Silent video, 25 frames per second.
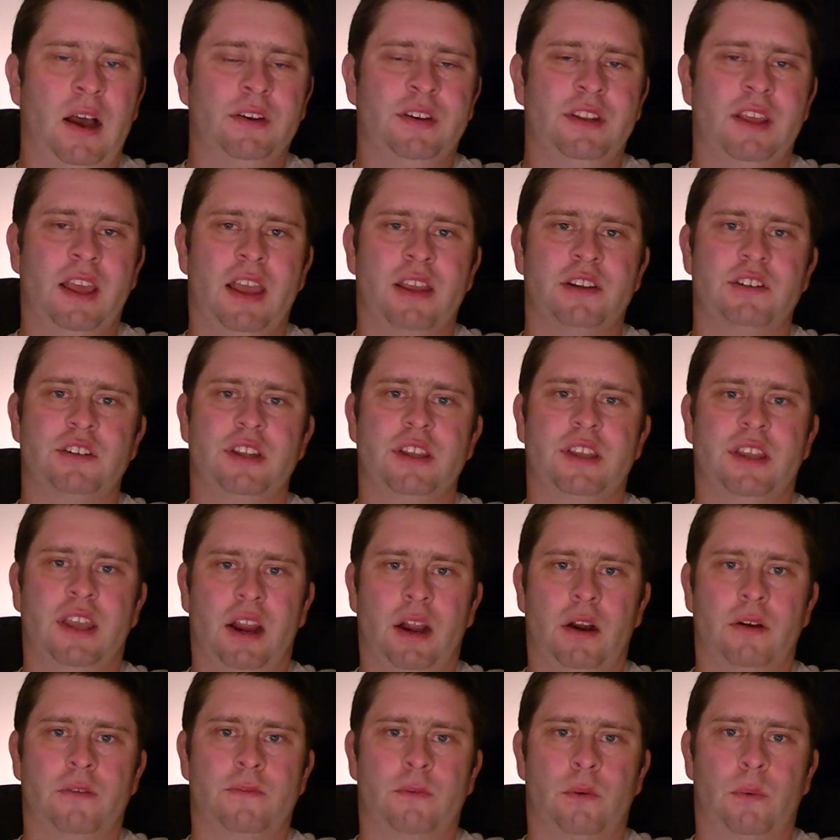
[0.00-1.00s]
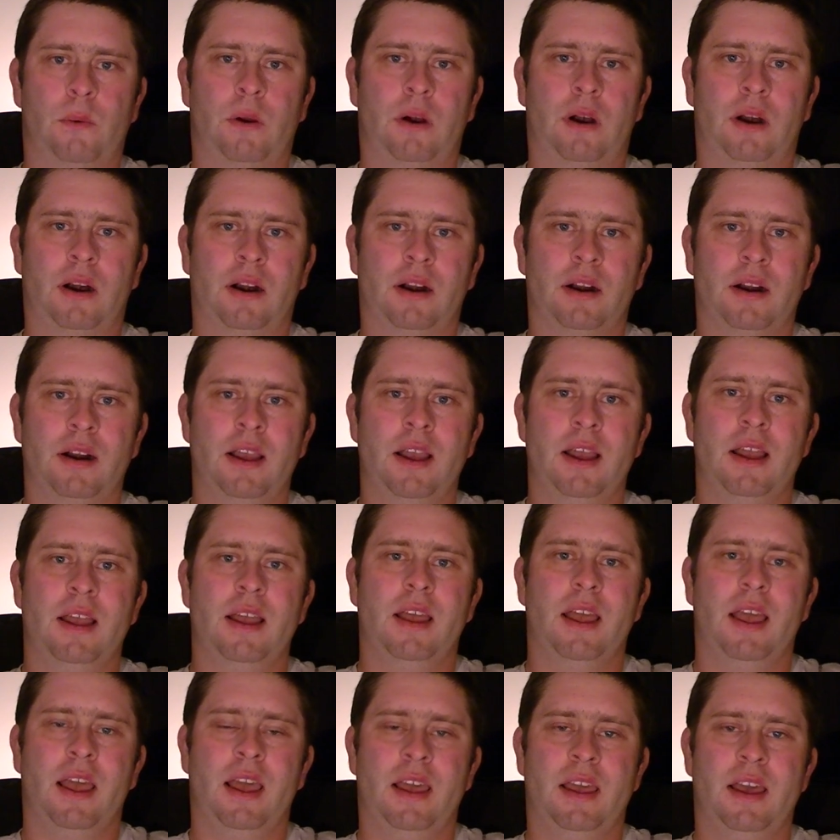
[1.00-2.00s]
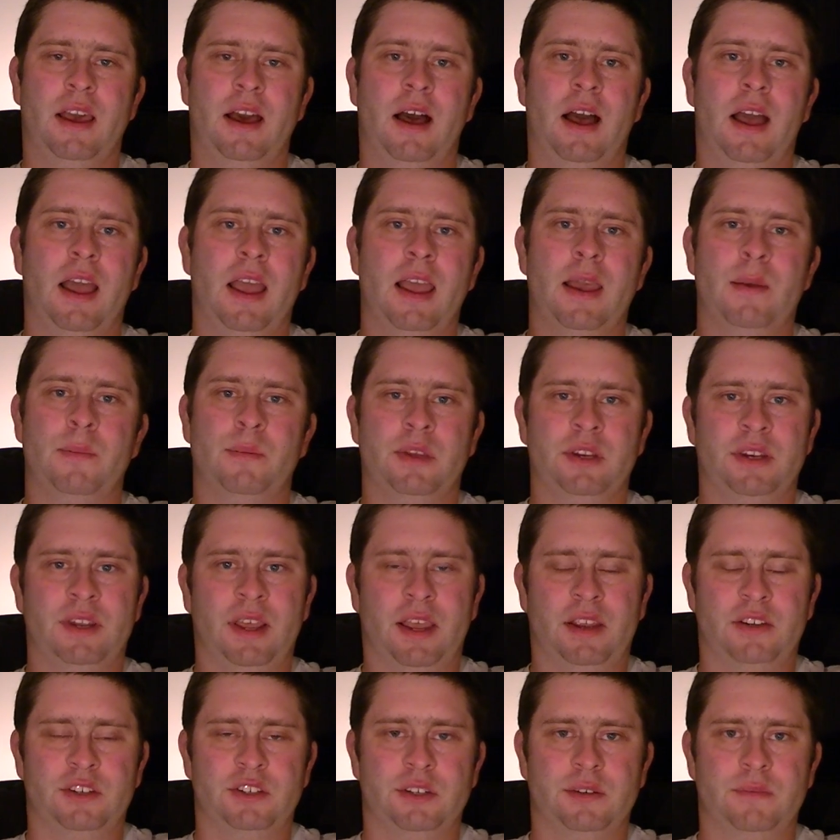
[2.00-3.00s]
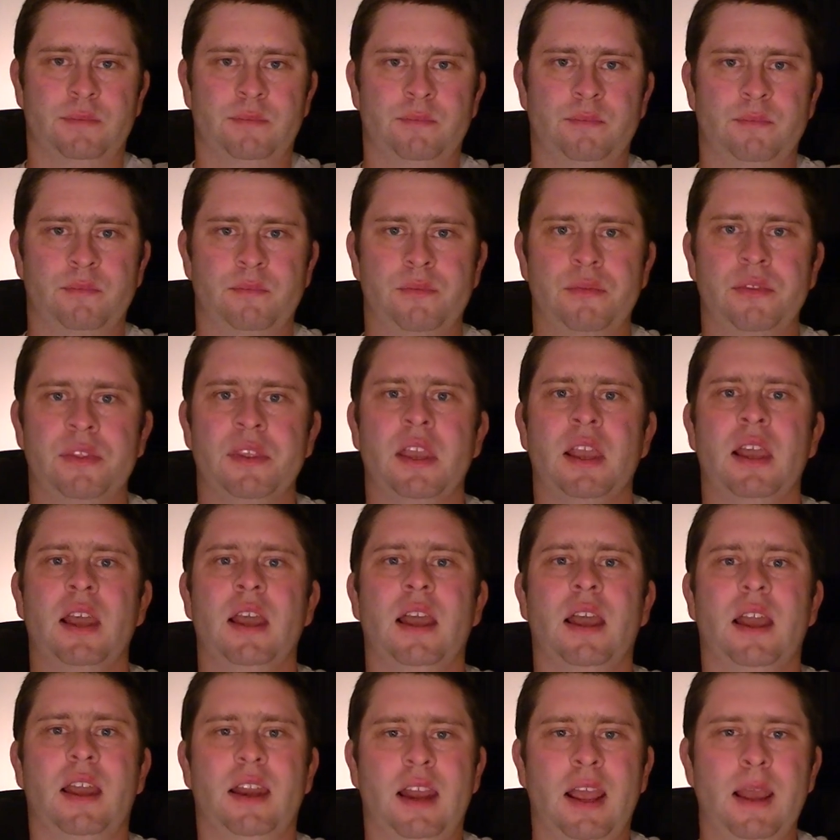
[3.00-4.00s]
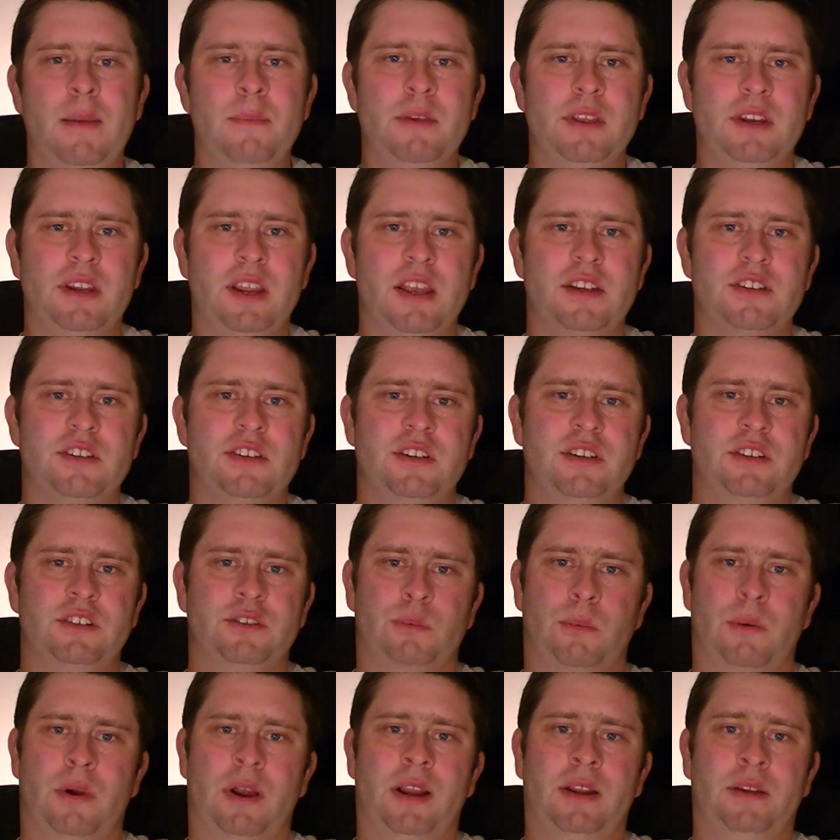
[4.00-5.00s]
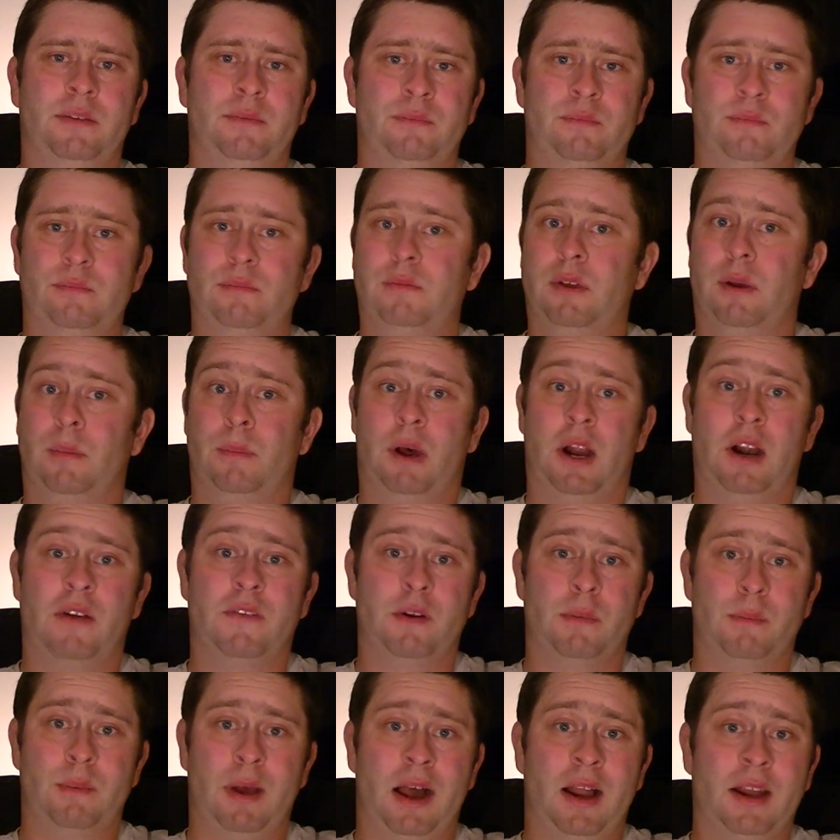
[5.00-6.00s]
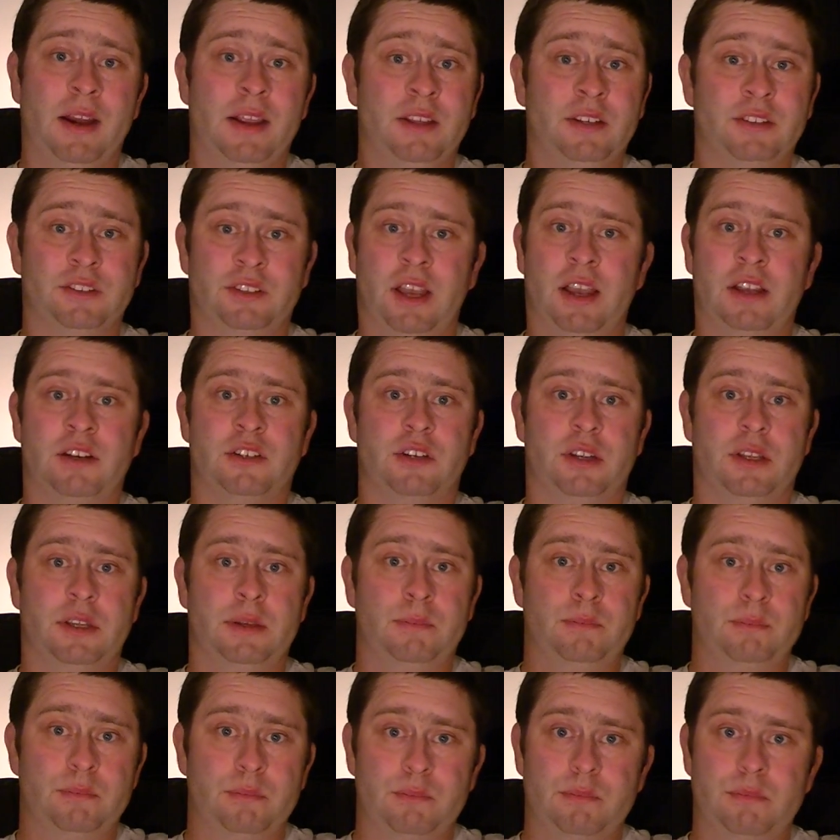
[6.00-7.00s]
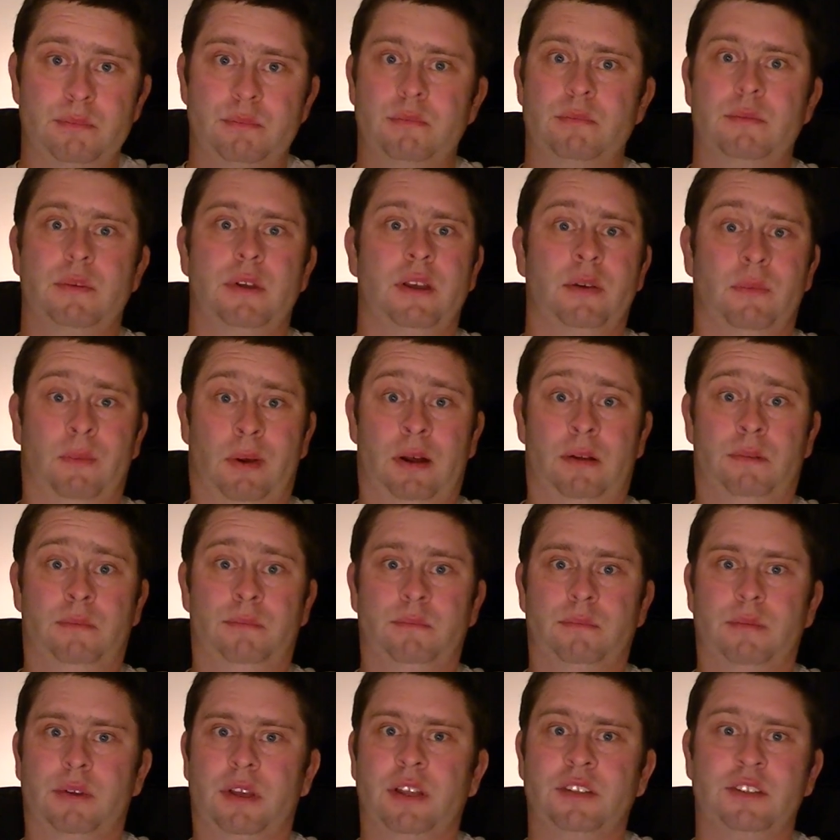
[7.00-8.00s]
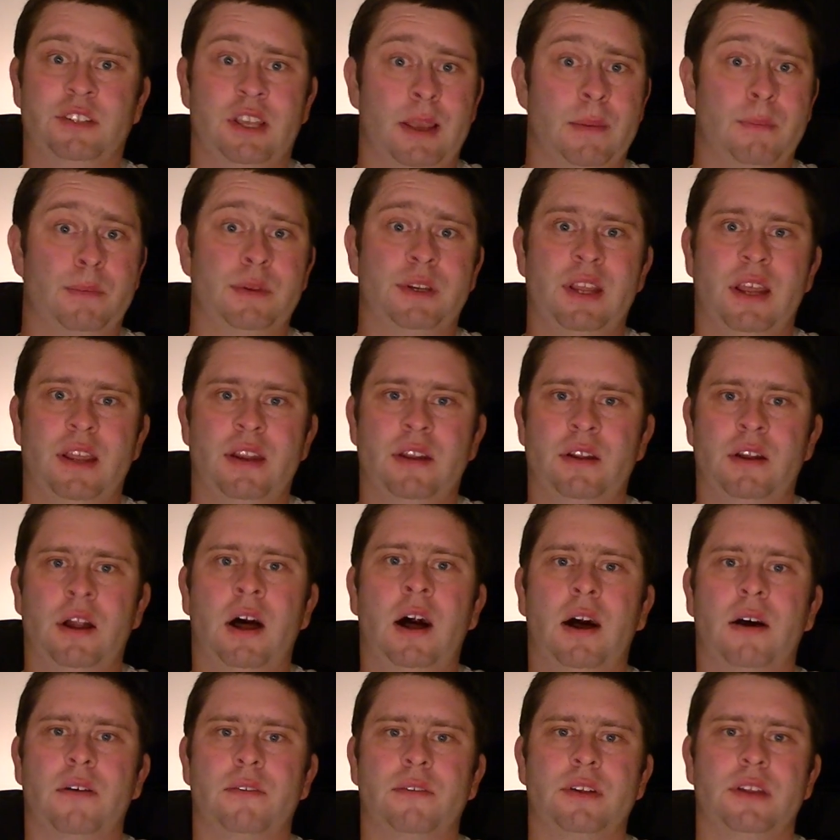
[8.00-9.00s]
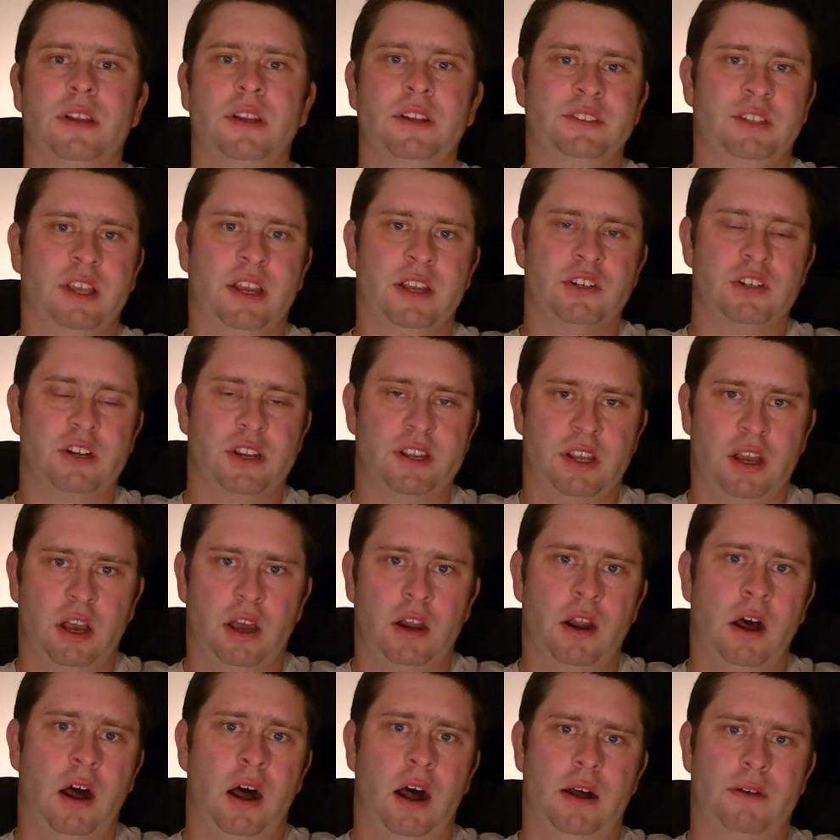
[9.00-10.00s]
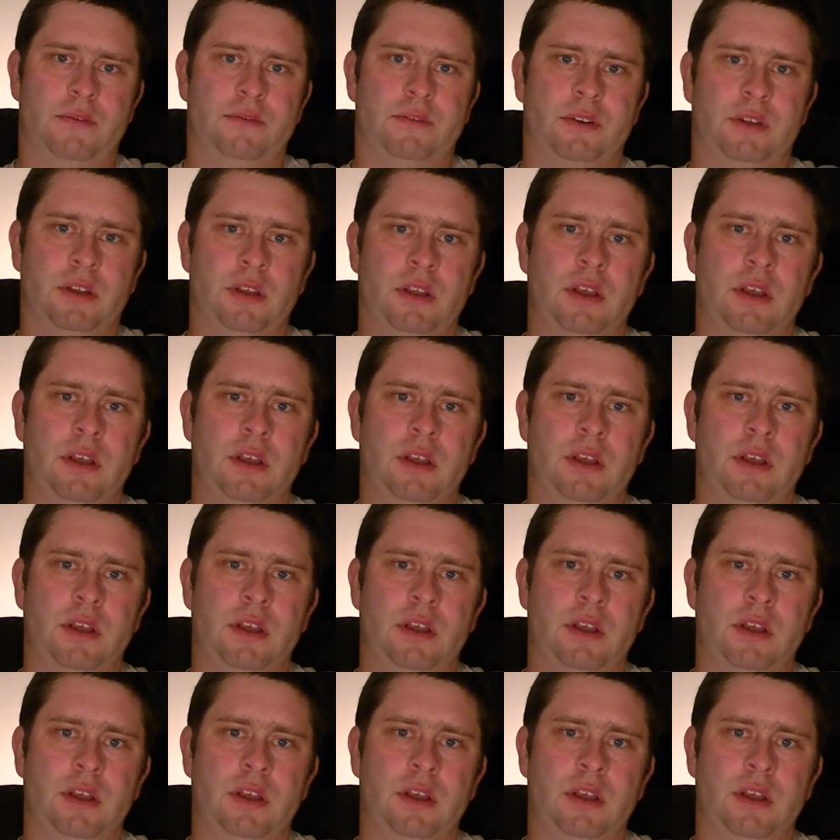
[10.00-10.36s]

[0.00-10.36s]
how to actually care for a amputation. An amputation is when part of your body is actually, well, it's amputated off. It is actually cut off.